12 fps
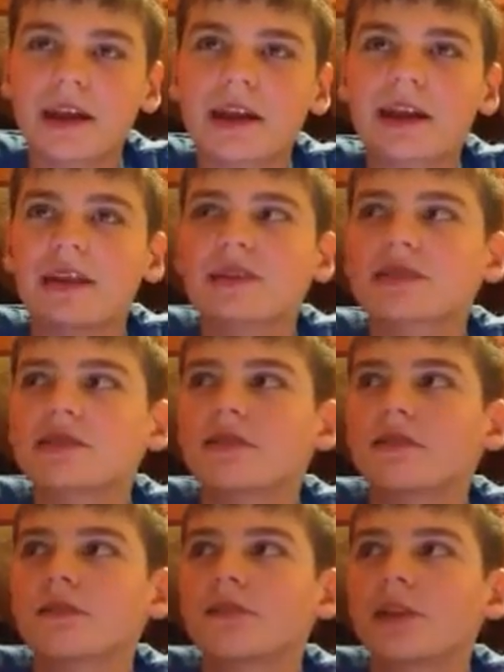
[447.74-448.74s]
he
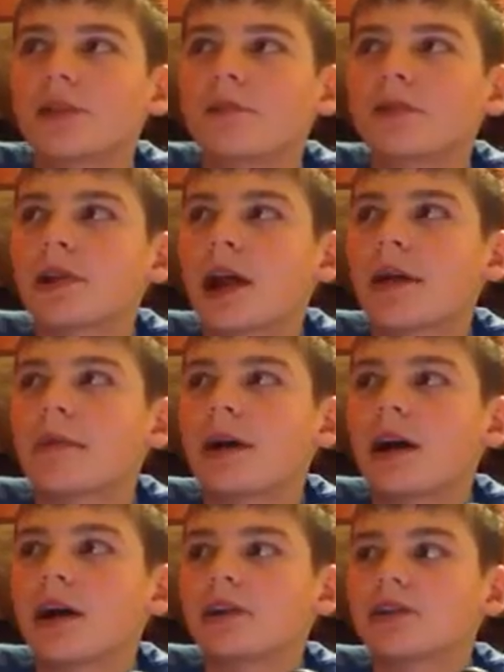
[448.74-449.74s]
doesn't really play
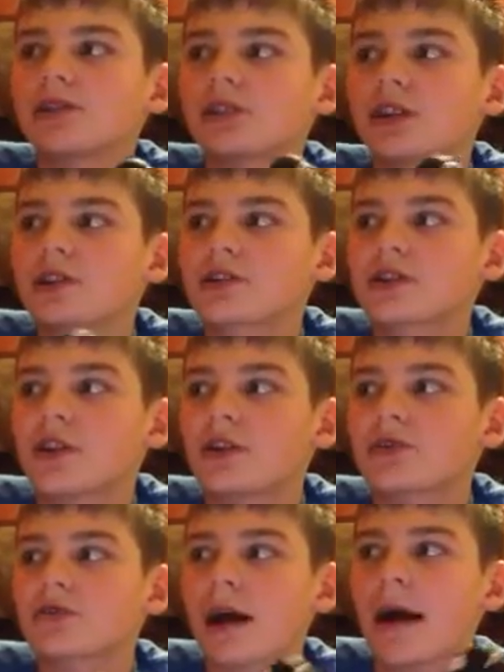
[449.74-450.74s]
much, and so
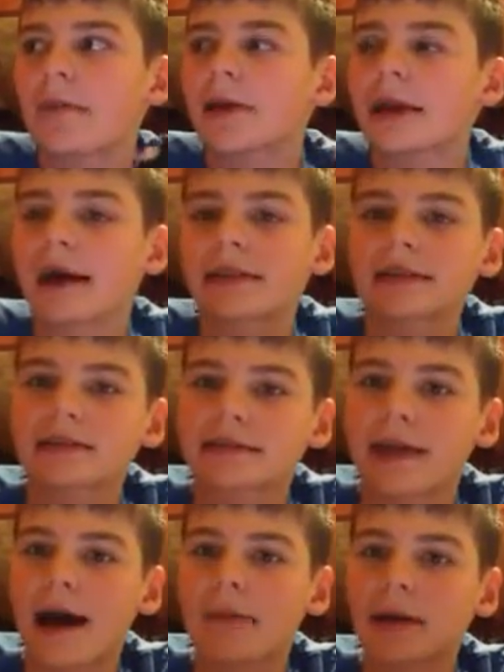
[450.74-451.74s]
here's what happened. I got the
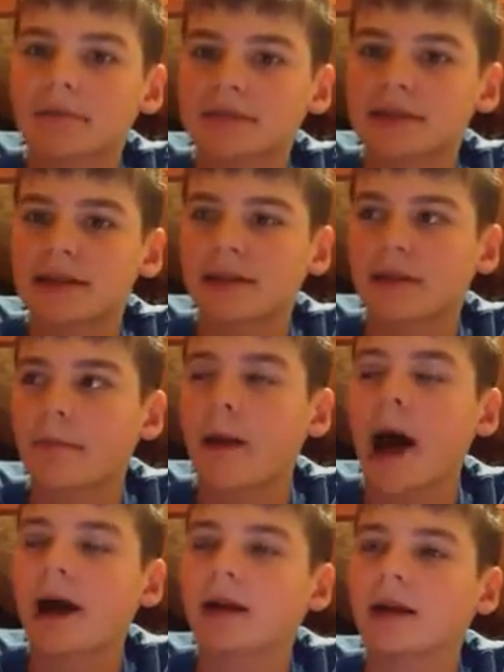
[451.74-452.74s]
snap, I'm sitting in the
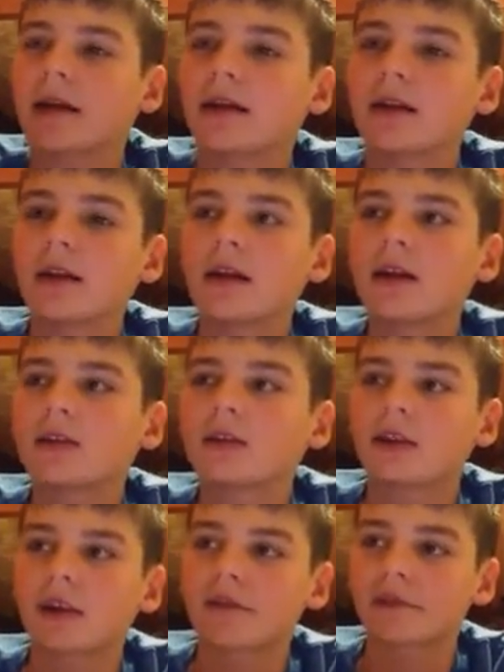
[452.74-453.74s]
pocket,
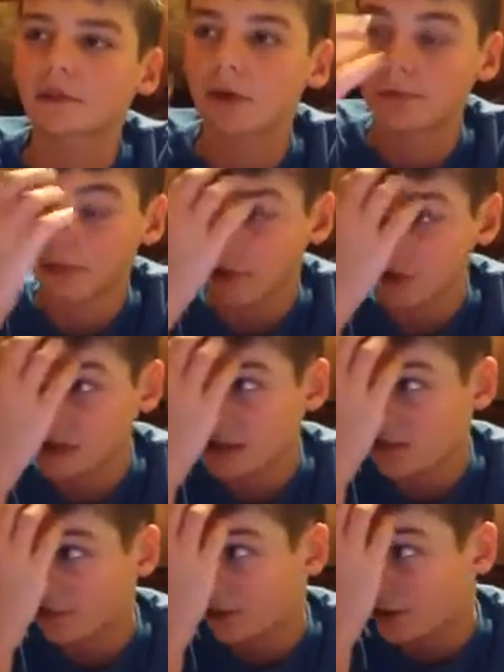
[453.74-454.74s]
looking for an open
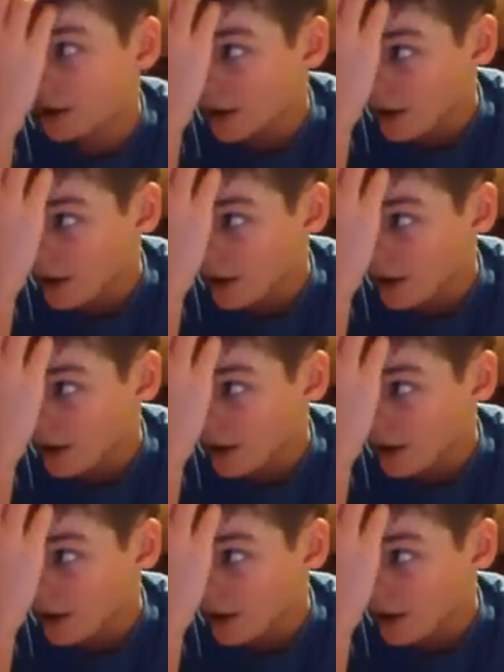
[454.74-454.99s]
receiver.